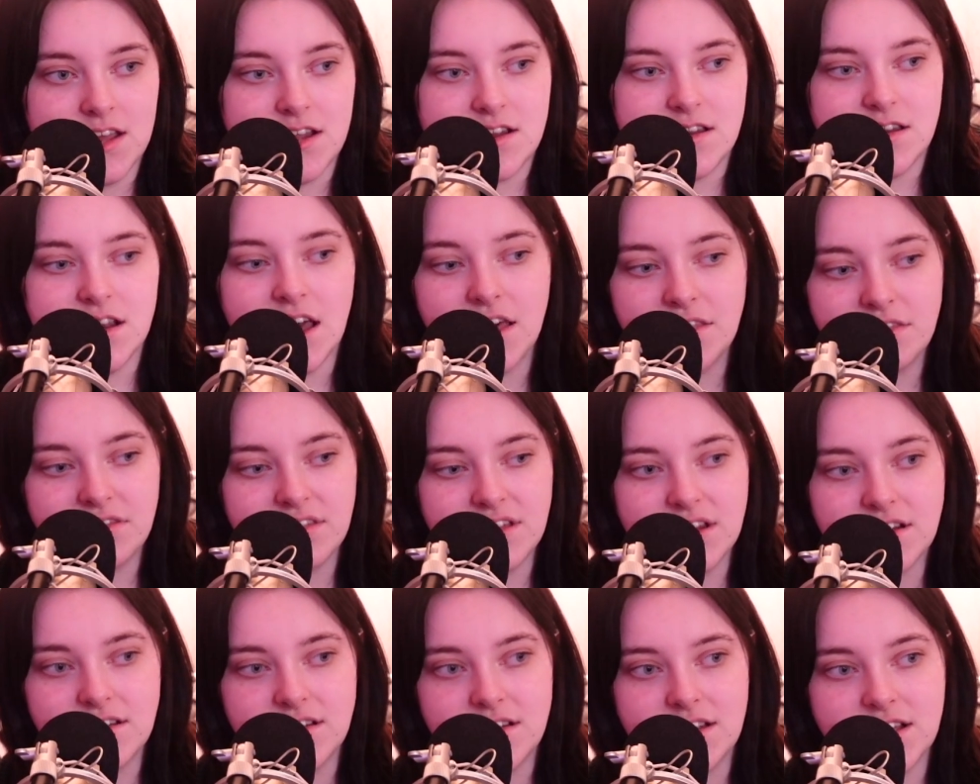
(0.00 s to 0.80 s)

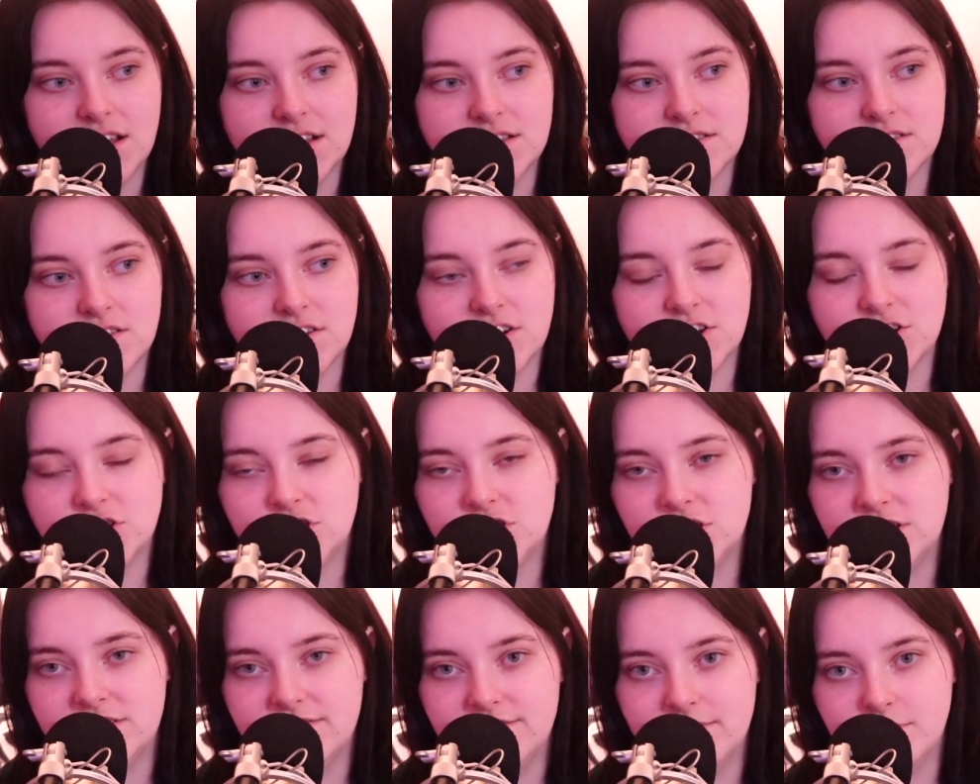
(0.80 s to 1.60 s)
Nothing is
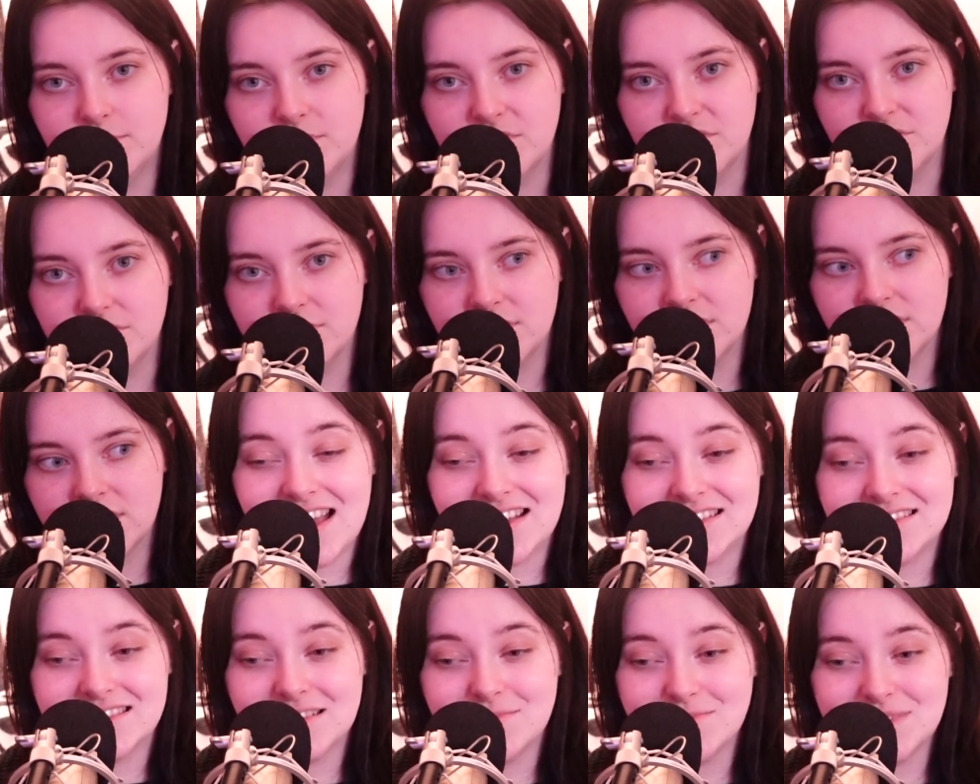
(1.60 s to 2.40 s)
unachievable.
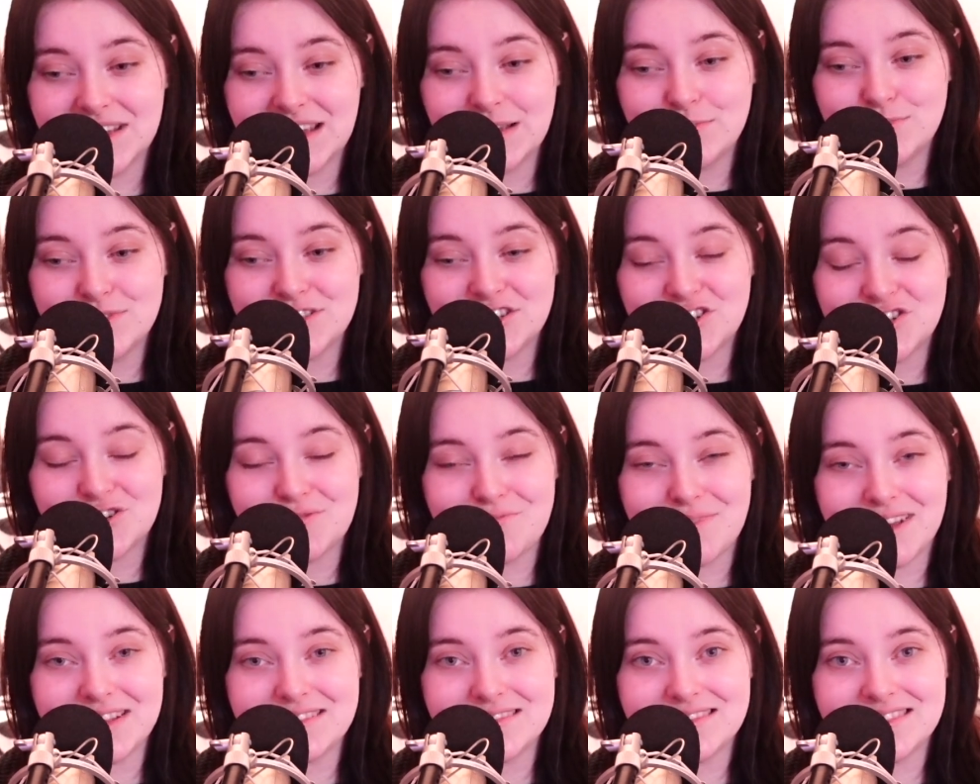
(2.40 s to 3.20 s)
Sometimes it's your
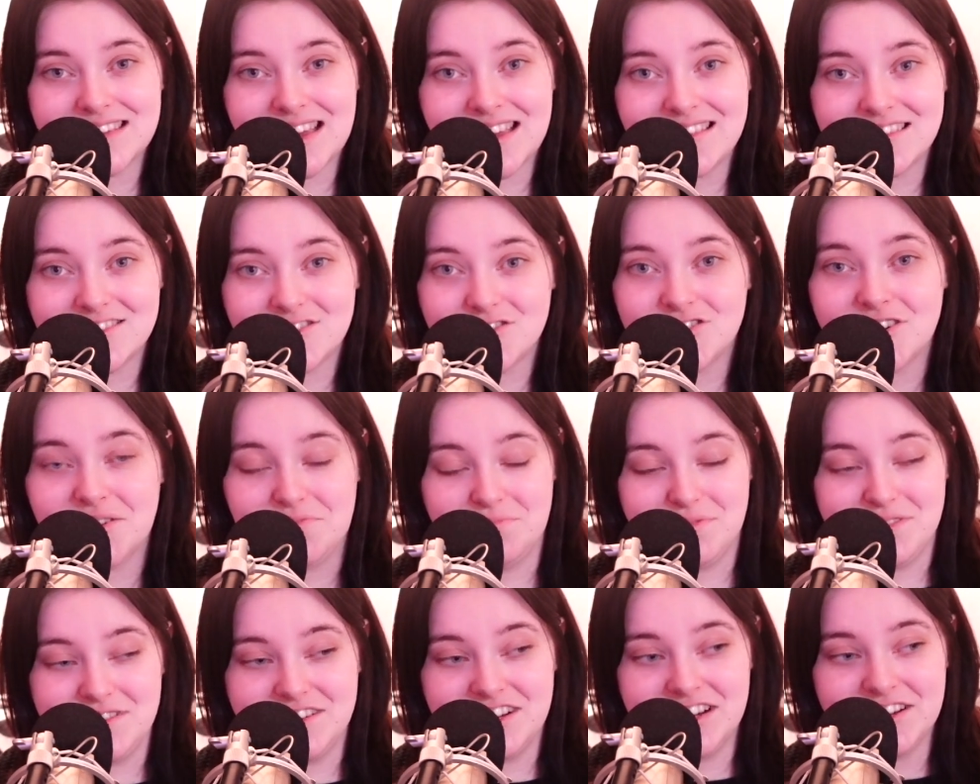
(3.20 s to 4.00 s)
mindset that's
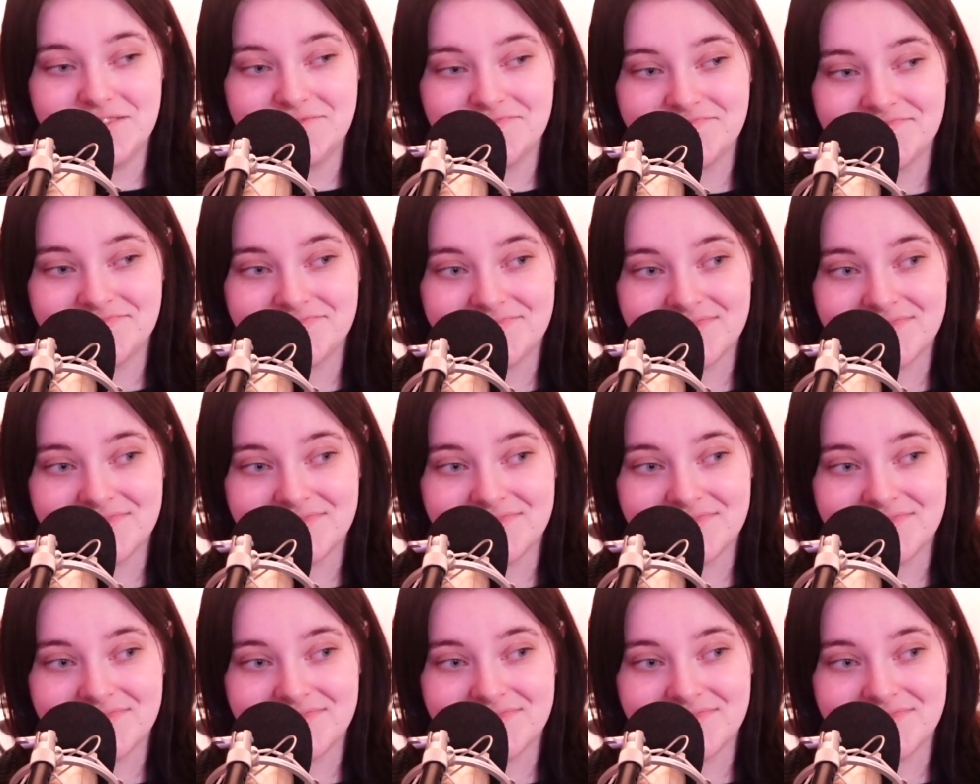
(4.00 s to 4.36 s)
tripping you up.